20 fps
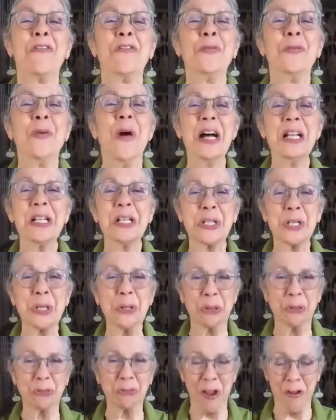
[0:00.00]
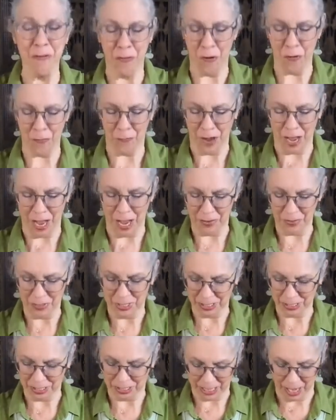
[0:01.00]
1, 2, 3, 4, 5,
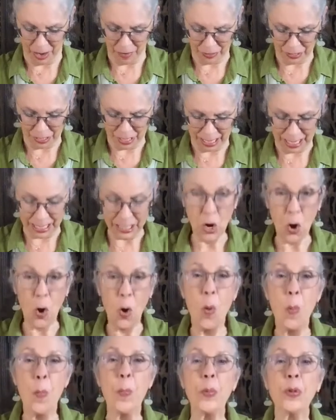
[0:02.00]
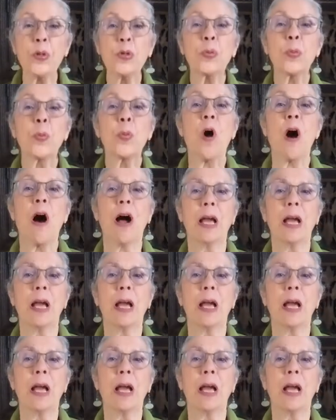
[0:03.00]
6, 7, and it opened wide.